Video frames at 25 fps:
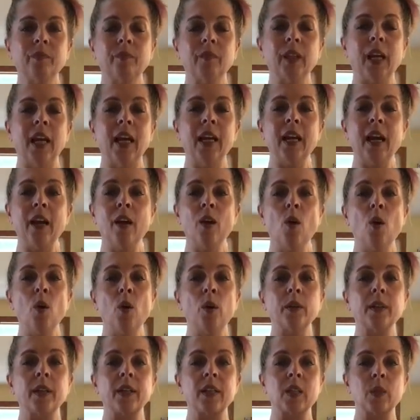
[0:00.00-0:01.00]
And I
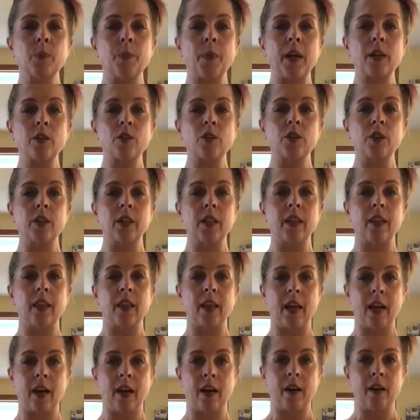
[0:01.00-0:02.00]
hold, especially
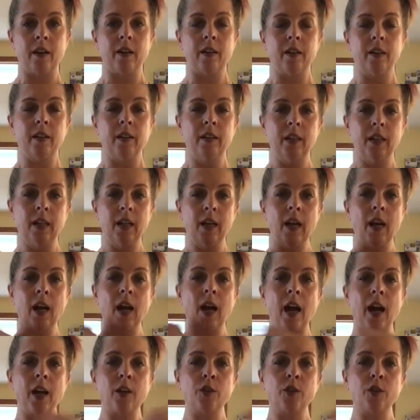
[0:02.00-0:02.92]
there, I